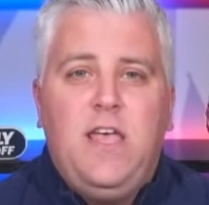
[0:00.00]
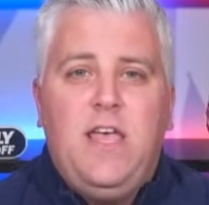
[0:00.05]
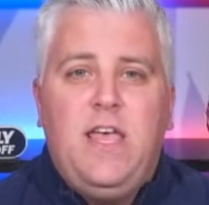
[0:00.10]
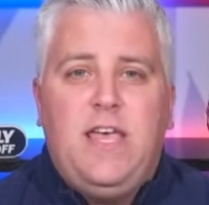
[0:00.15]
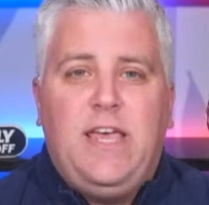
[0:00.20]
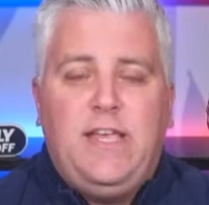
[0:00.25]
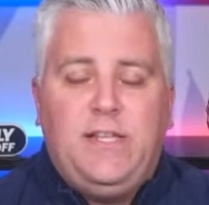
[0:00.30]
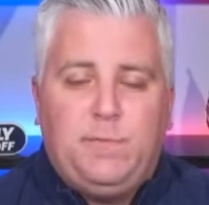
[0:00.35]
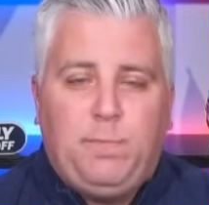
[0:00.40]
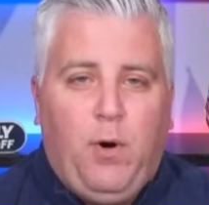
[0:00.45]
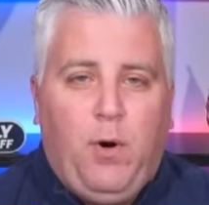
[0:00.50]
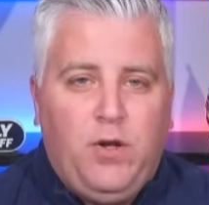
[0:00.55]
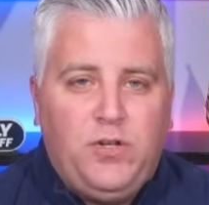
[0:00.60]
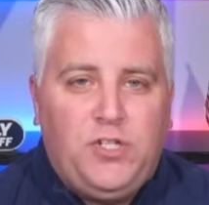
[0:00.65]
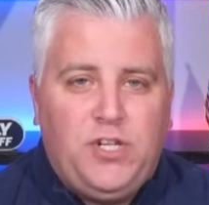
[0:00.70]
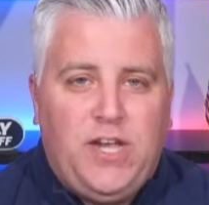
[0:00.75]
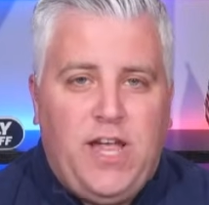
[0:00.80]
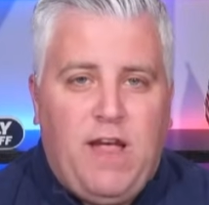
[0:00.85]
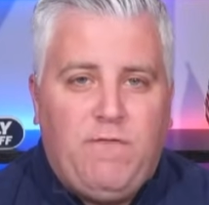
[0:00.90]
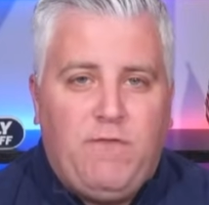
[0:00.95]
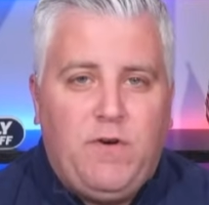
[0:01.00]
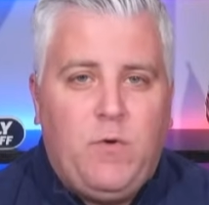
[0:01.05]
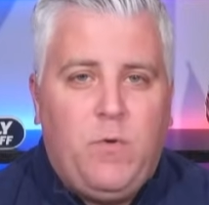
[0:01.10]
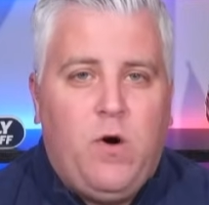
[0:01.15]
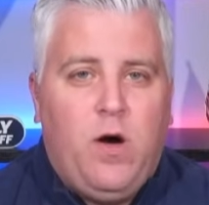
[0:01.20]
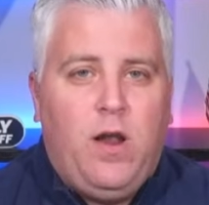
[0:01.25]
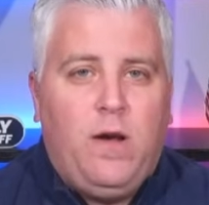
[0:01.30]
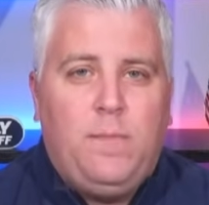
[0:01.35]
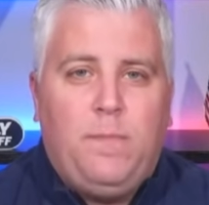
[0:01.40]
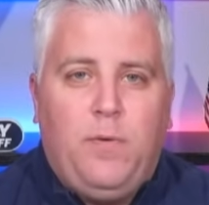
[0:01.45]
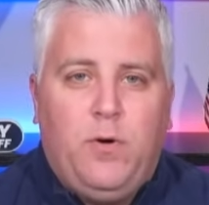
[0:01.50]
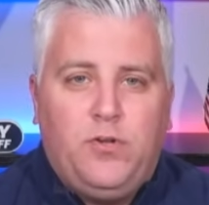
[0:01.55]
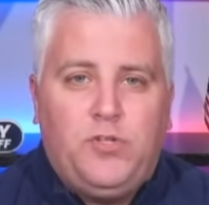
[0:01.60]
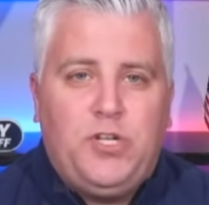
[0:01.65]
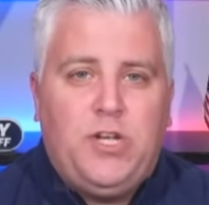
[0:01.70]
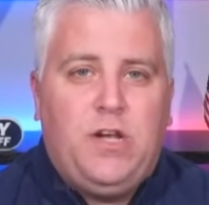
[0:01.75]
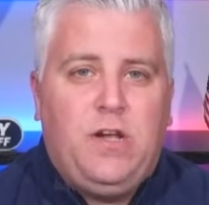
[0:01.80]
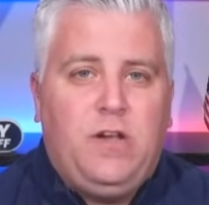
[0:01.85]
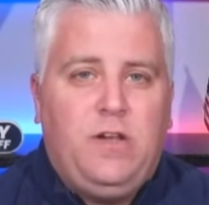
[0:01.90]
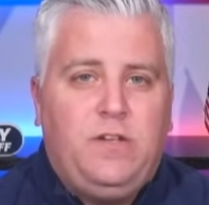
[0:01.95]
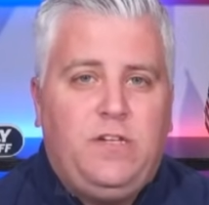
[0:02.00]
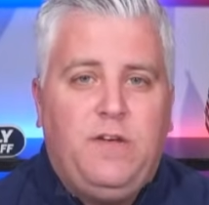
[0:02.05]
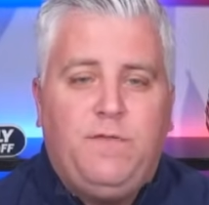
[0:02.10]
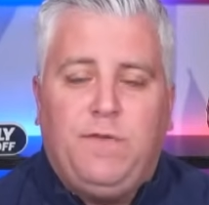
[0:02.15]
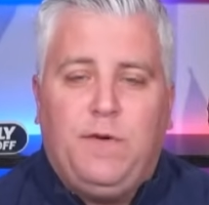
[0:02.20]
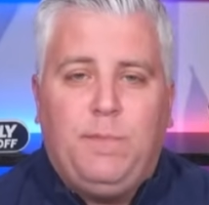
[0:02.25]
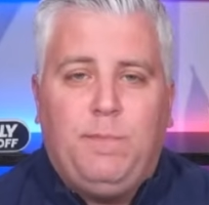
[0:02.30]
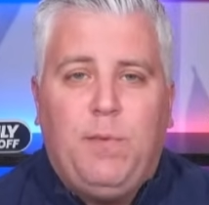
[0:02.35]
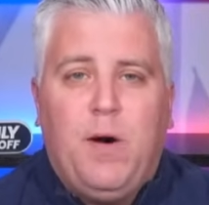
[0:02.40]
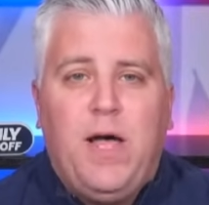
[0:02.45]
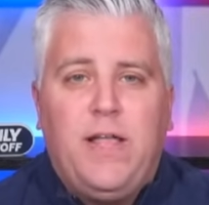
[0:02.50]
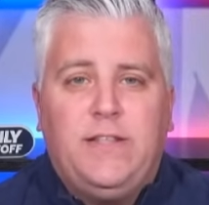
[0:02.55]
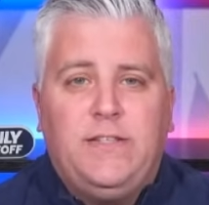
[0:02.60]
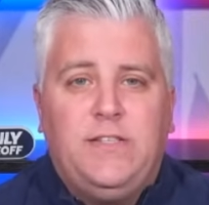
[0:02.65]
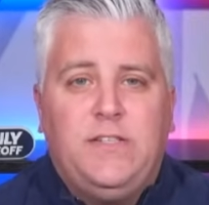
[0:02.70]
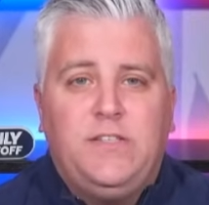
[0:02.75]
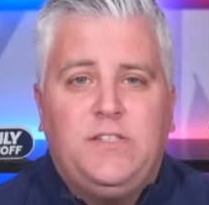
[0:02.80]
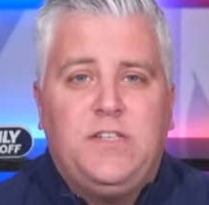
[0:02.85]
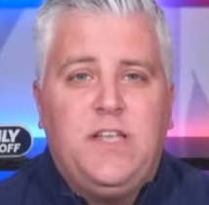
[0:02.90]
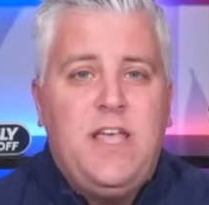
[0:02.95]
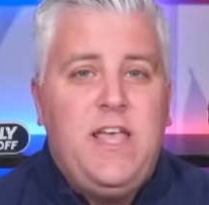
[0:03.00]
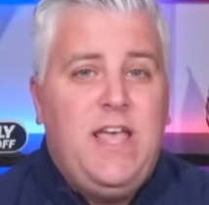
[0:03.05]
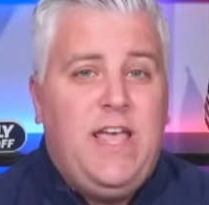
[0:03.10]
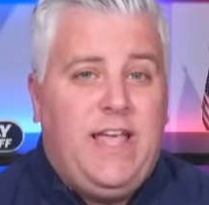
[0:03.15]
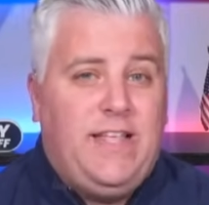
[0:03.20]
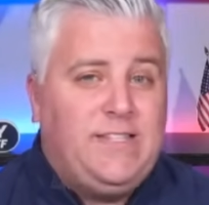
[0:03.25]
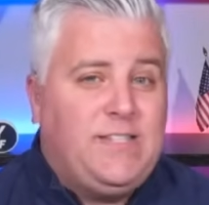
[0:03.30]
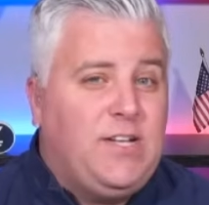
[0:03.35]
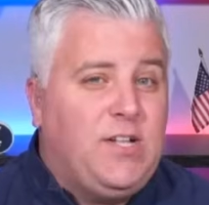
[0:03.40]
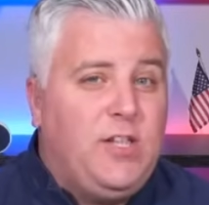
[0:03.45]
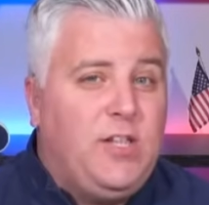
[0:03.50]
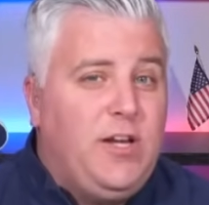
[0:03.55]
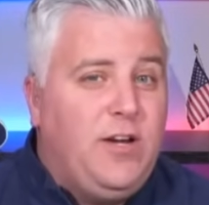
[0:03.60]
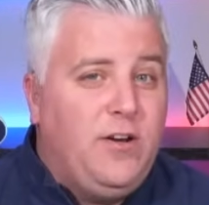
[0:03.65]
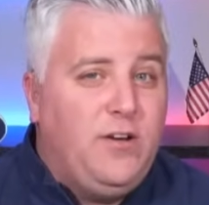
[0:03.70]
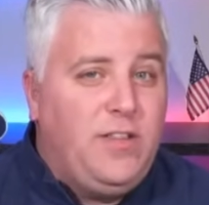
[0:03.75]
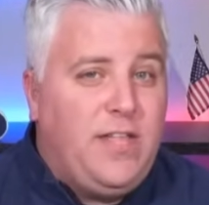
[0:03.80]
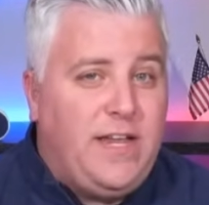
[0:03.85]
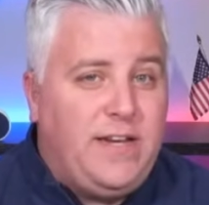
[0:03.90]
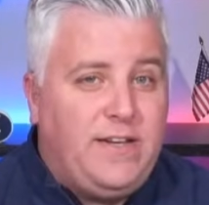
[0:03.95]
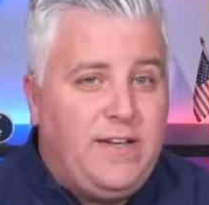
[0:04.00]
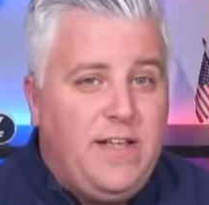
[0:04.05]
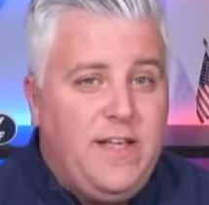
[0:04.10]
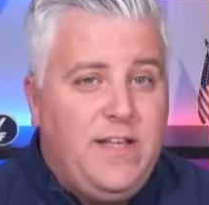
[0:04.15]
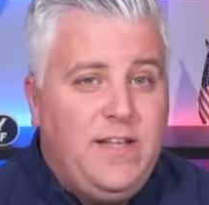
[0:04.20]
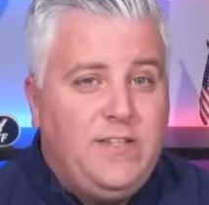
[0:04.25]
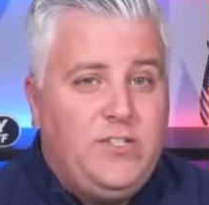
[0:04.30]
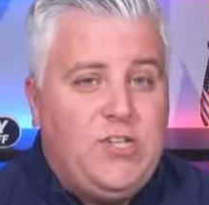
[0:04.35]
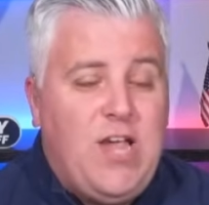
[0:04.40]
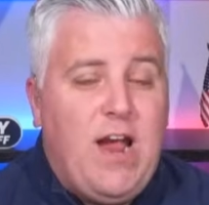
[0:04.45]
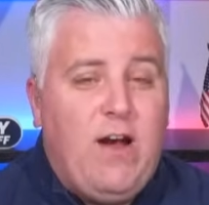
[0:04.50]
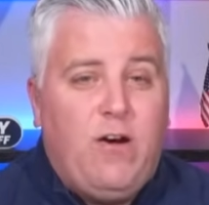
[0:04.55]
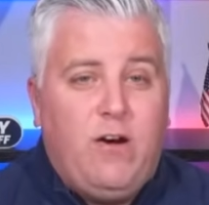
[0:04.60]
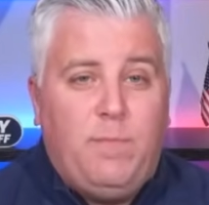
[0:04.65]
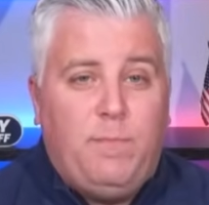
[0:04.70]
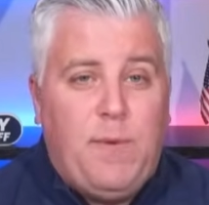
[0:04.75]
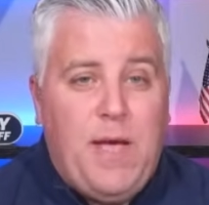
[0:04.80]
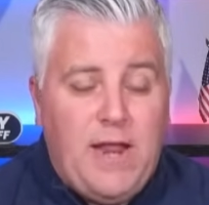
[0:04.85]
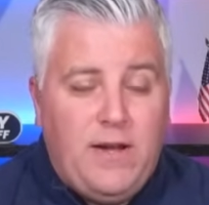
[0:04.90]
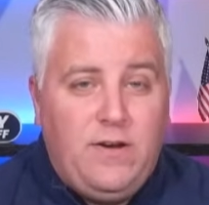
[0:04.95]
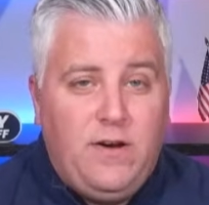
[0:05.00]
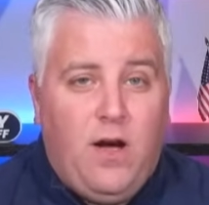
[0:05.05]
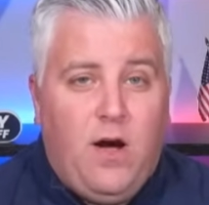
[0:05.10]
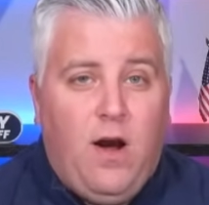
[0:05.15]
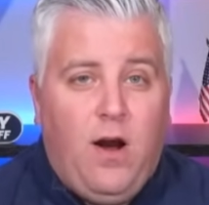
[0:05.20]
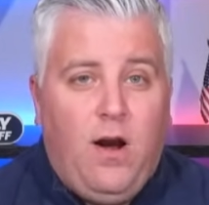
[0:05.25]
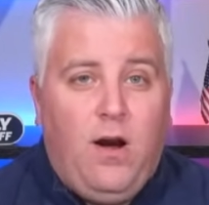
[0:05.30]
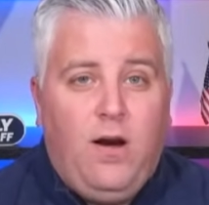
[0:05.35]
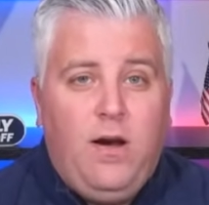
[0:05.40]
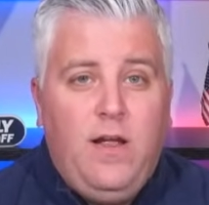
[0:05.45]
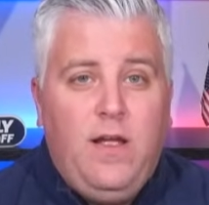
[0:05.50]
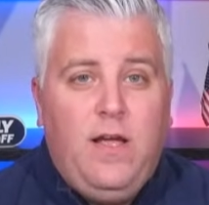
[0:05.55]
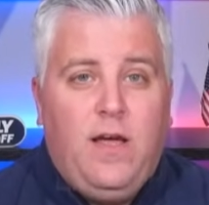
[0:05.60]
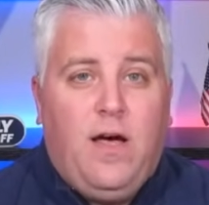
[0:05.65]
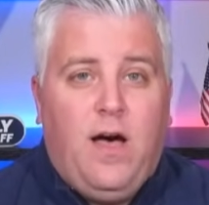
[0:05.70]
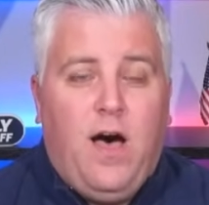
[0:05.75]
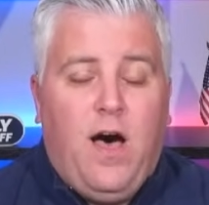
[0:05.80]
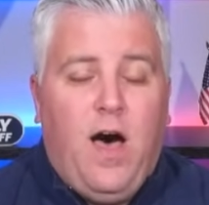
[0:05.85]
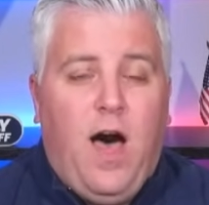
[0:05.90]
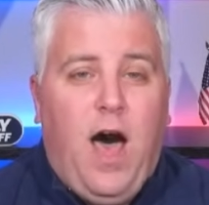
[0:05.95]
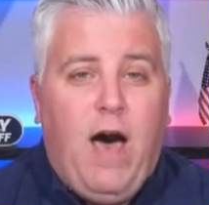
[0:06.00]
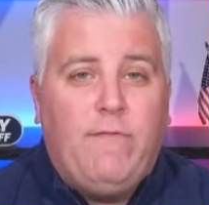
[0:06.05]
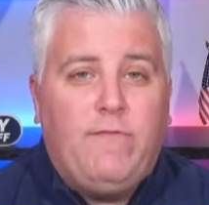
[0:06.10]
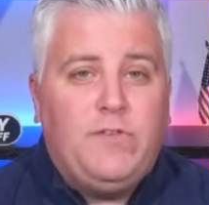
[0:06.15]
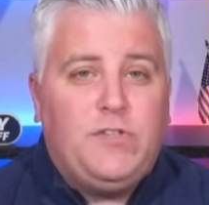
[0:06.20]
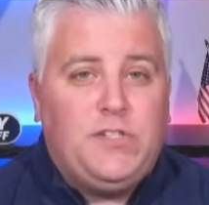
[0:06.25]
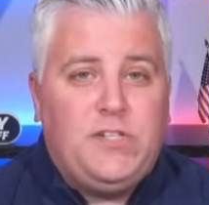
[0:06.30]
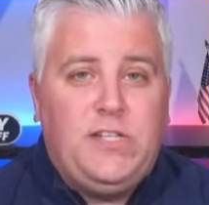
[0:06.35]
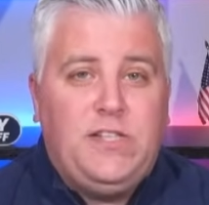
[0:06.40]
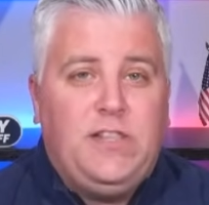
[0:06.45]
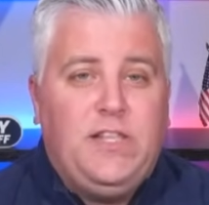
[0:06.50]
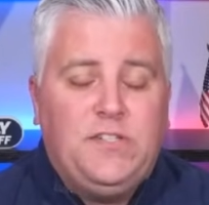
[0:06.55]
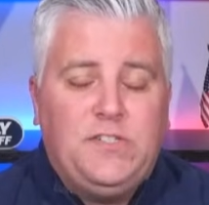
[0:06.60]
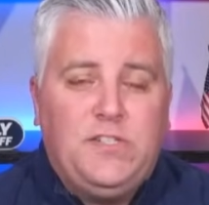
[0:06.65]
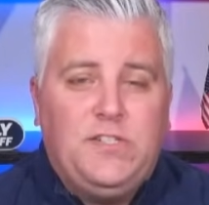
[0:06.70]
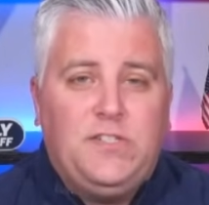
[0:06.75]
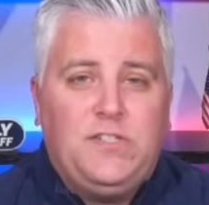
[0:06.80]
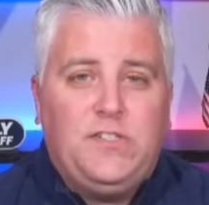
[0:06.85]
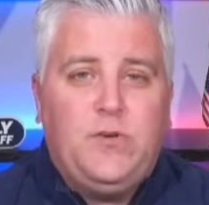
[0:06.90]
He's pushing everyone, pushing different buttons. It's clear that Jared Bednar obviously listens to